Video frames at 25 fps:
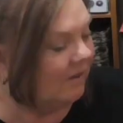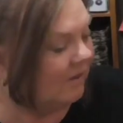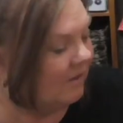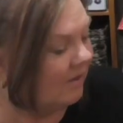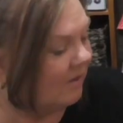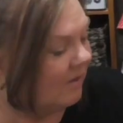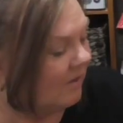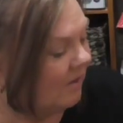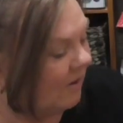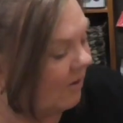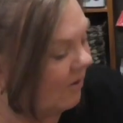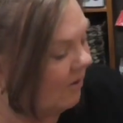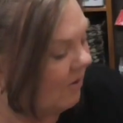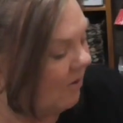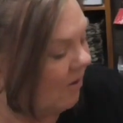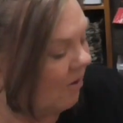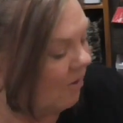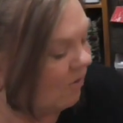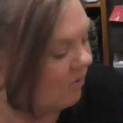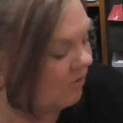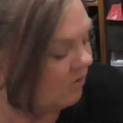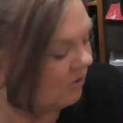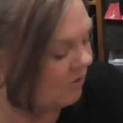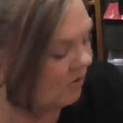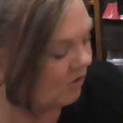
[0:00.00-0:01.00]
So
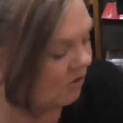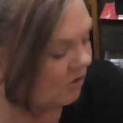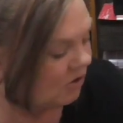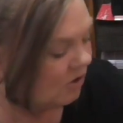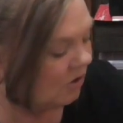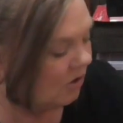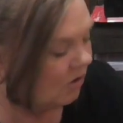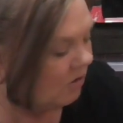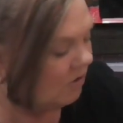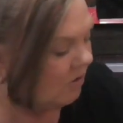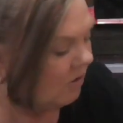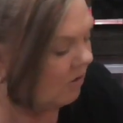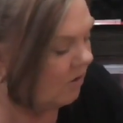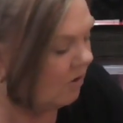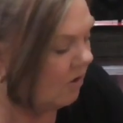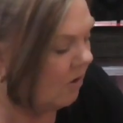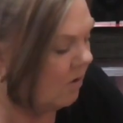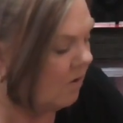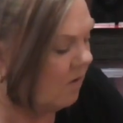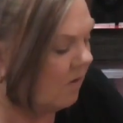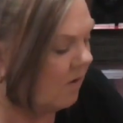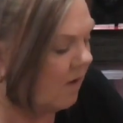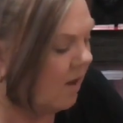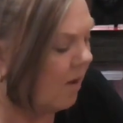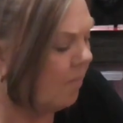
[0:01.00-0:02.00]
I'll just show you
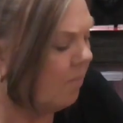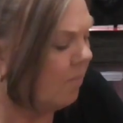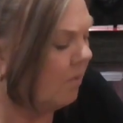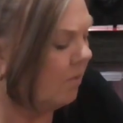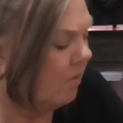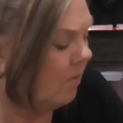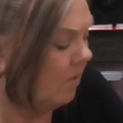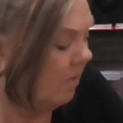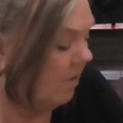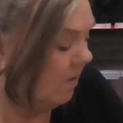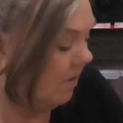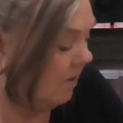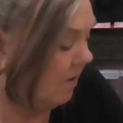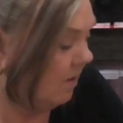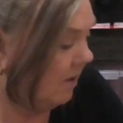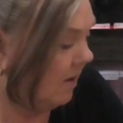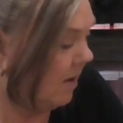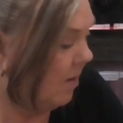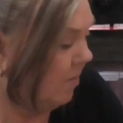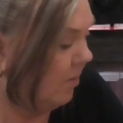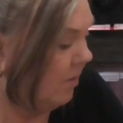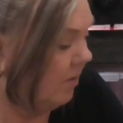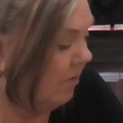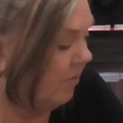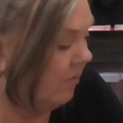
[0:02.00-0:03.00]
close up a
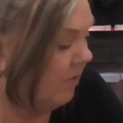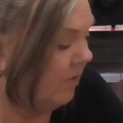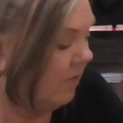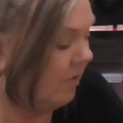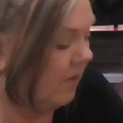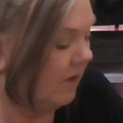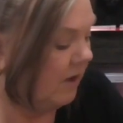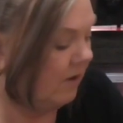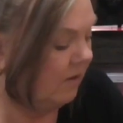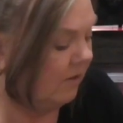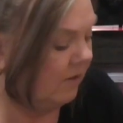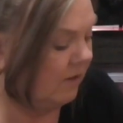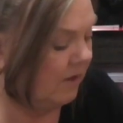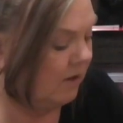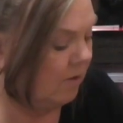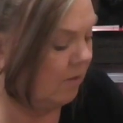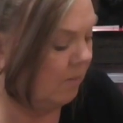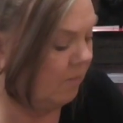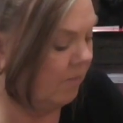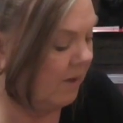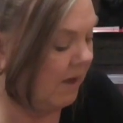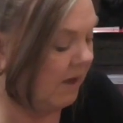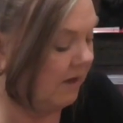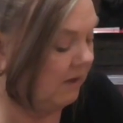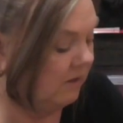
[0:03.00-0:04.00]
couple of the things that
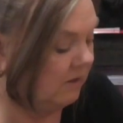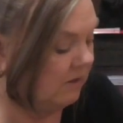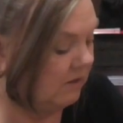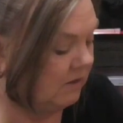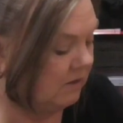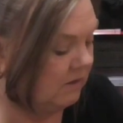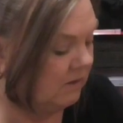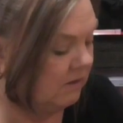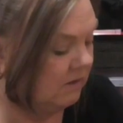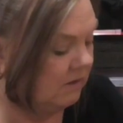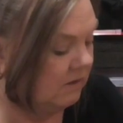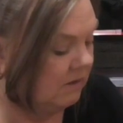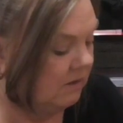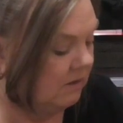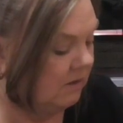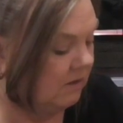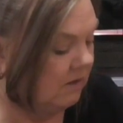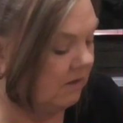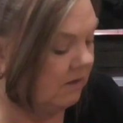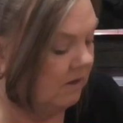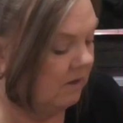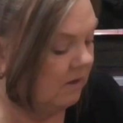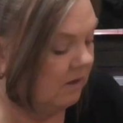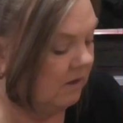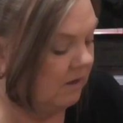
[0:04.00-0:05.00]
I've painted.
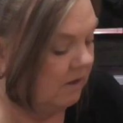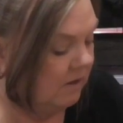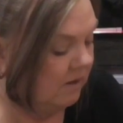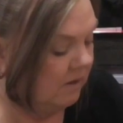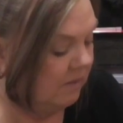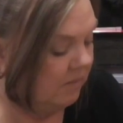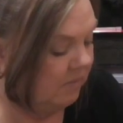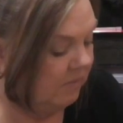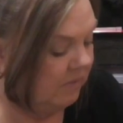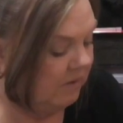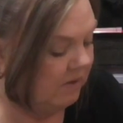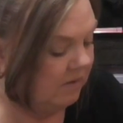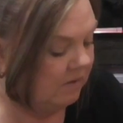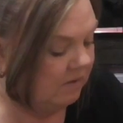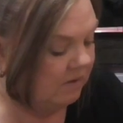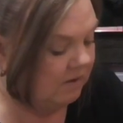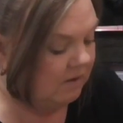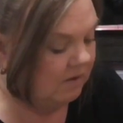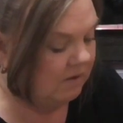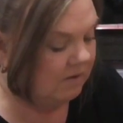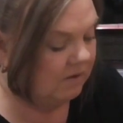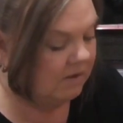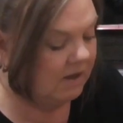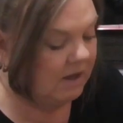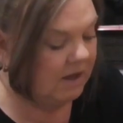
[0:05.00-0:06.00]
This
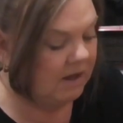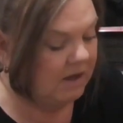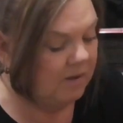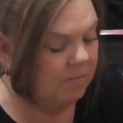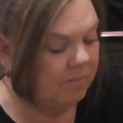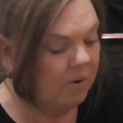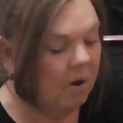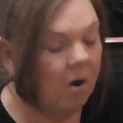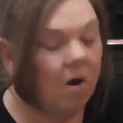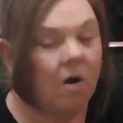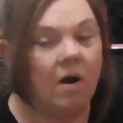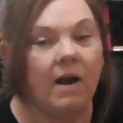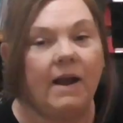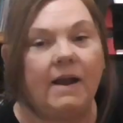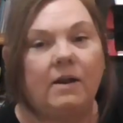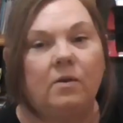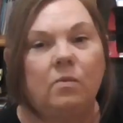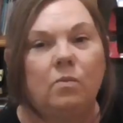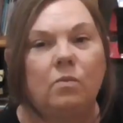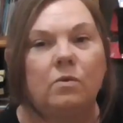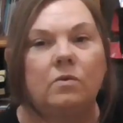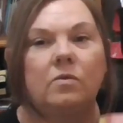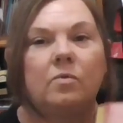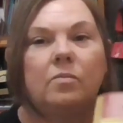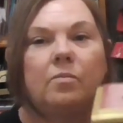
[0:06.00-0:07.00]
is a
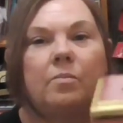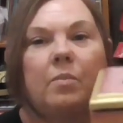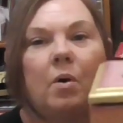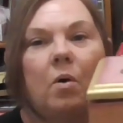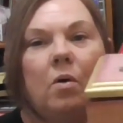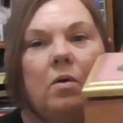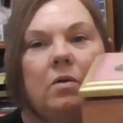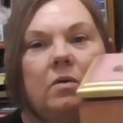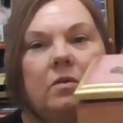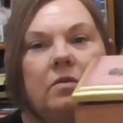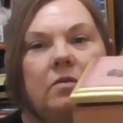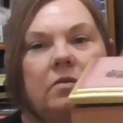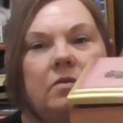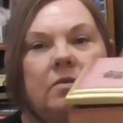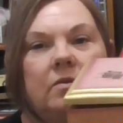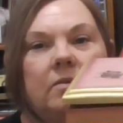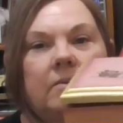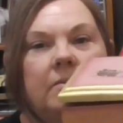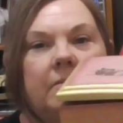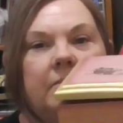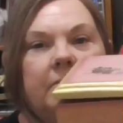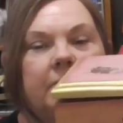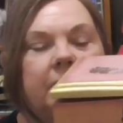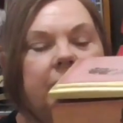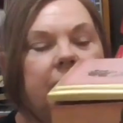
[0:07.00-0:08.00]
pine wooden box,
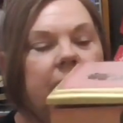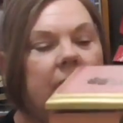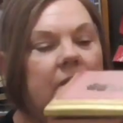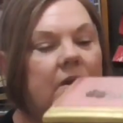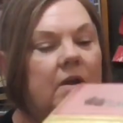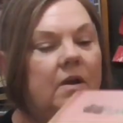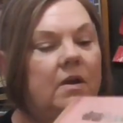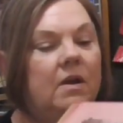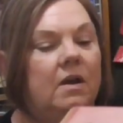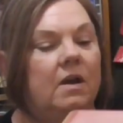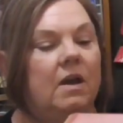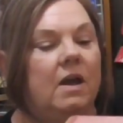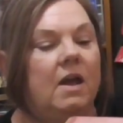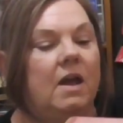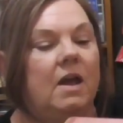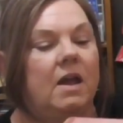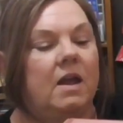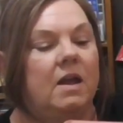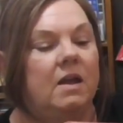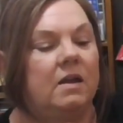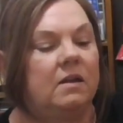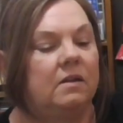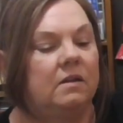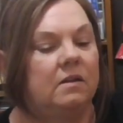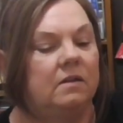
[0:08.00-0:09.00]

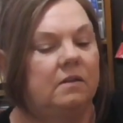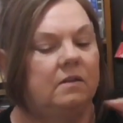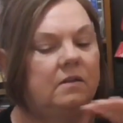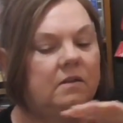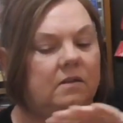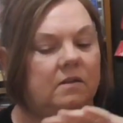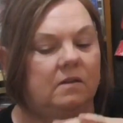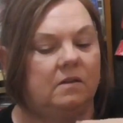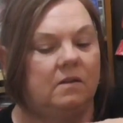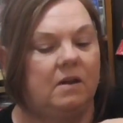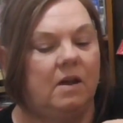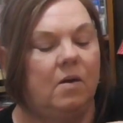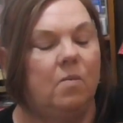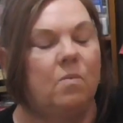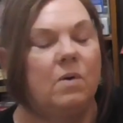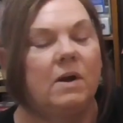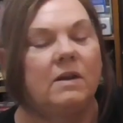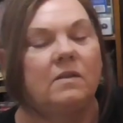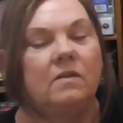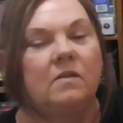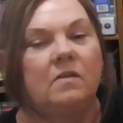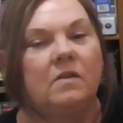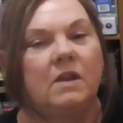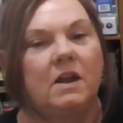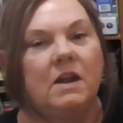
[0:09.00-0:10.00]
and at
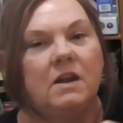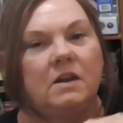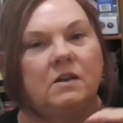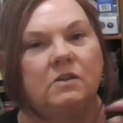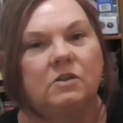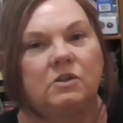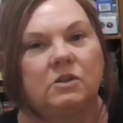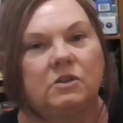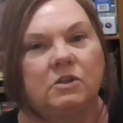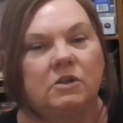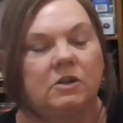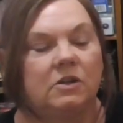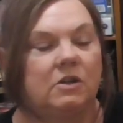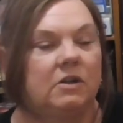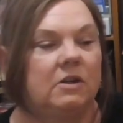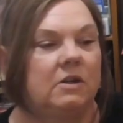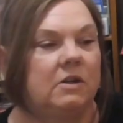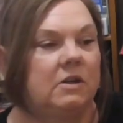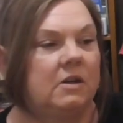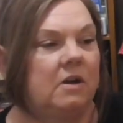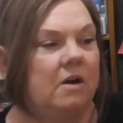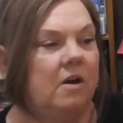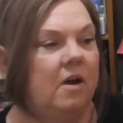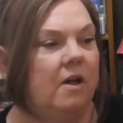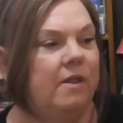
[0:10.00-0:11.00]
one stage
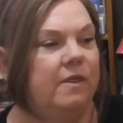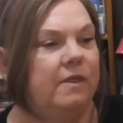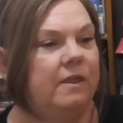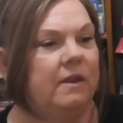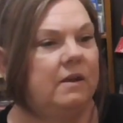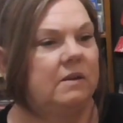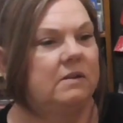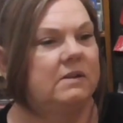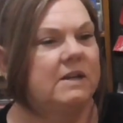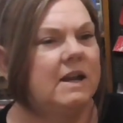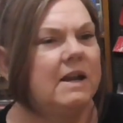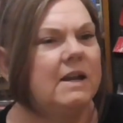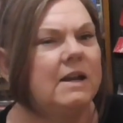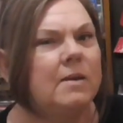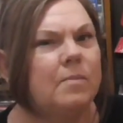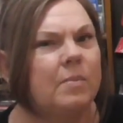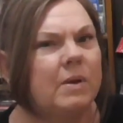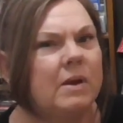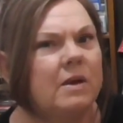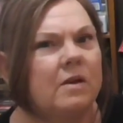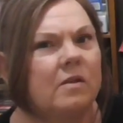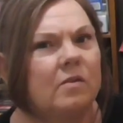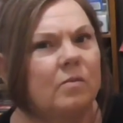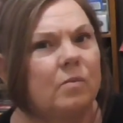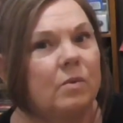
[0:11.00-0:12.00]
I think teddy
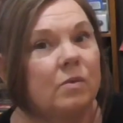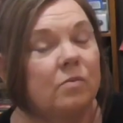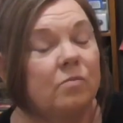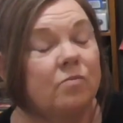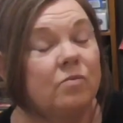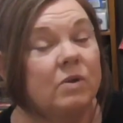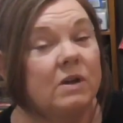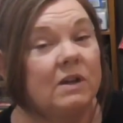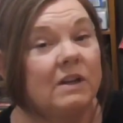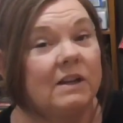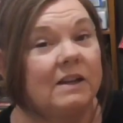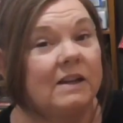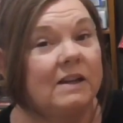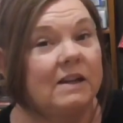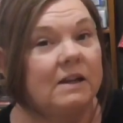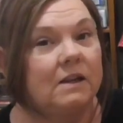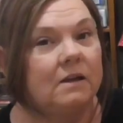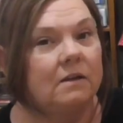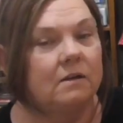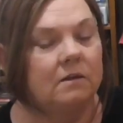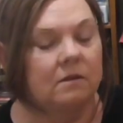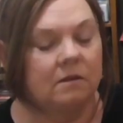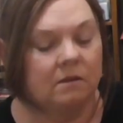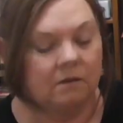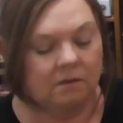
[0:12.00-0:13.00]
bears were really
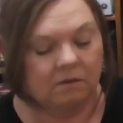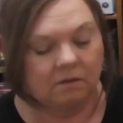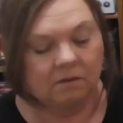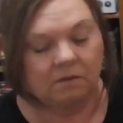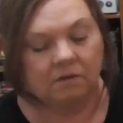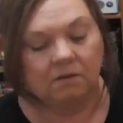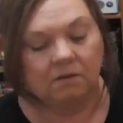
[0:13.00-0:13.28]
in,